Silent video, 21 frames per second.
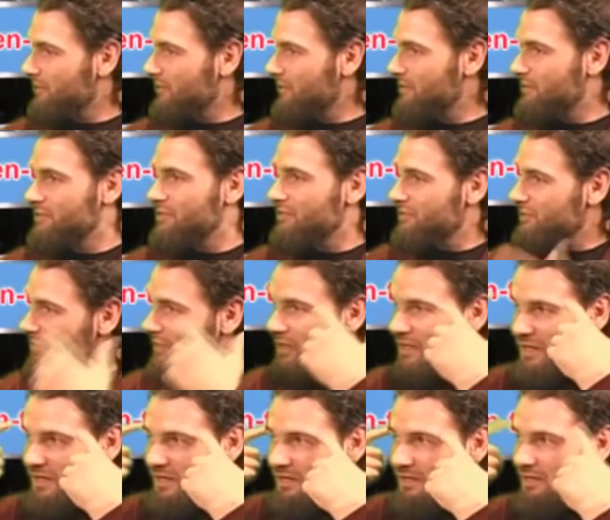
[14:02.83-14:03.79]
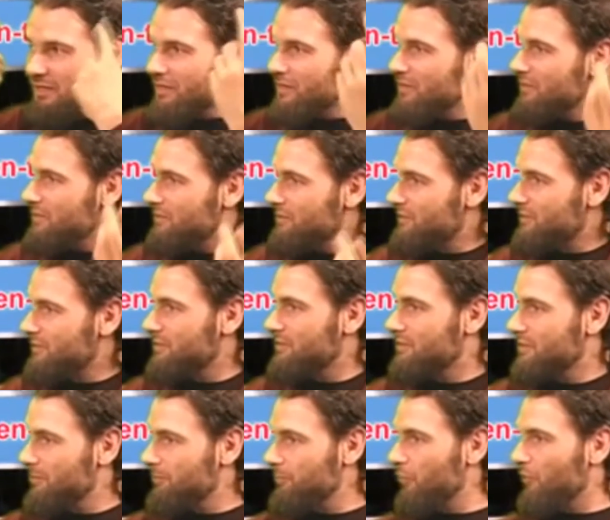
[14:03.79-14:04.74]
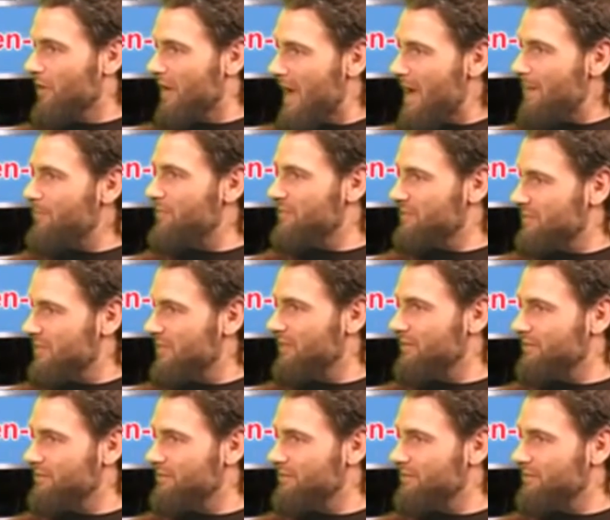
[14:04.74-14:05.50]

It's just simple common sense.